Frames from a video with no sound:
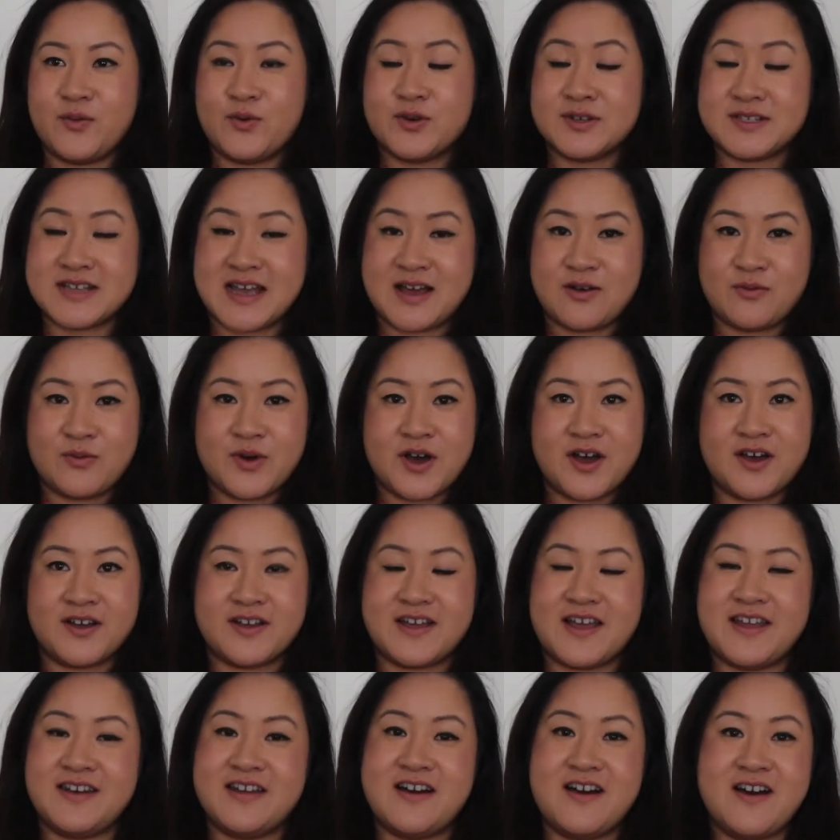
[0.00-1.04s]
was at
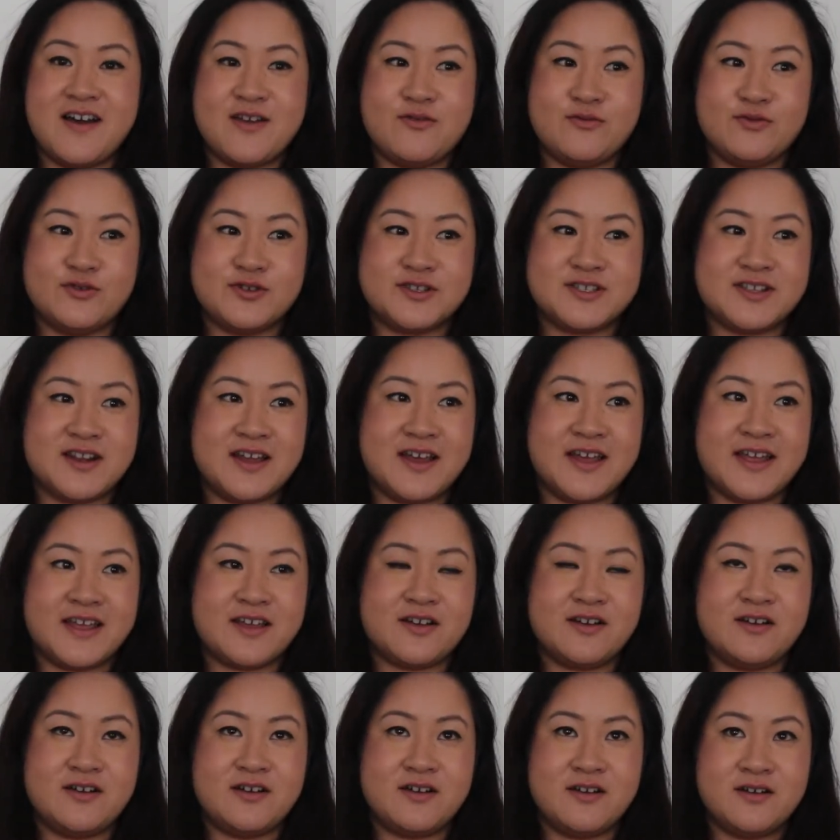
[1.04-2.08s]
work and I was
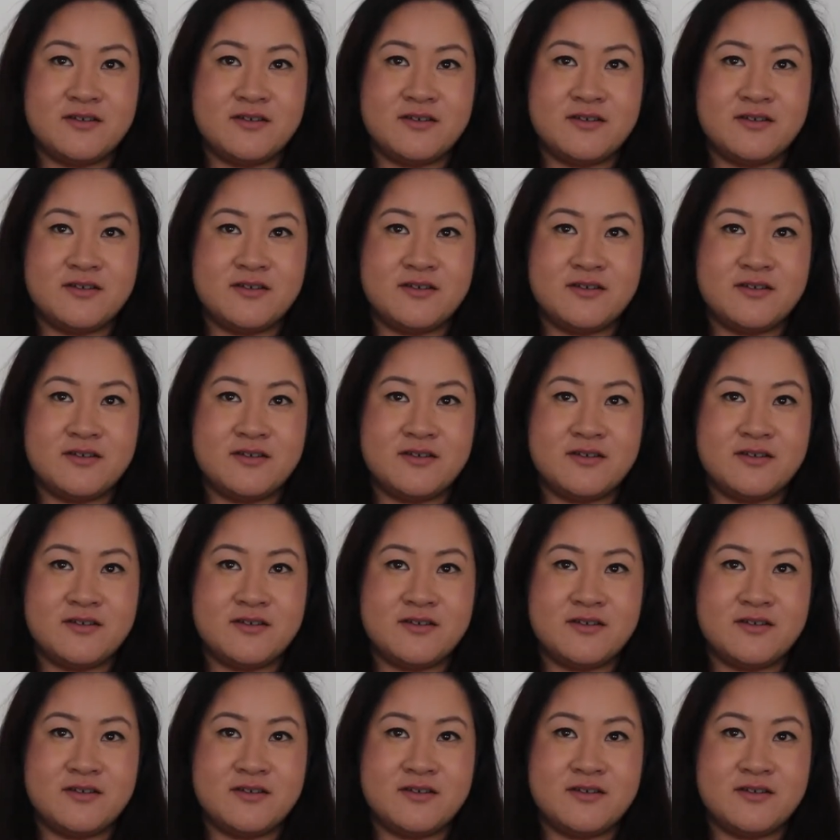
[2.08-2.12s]
like,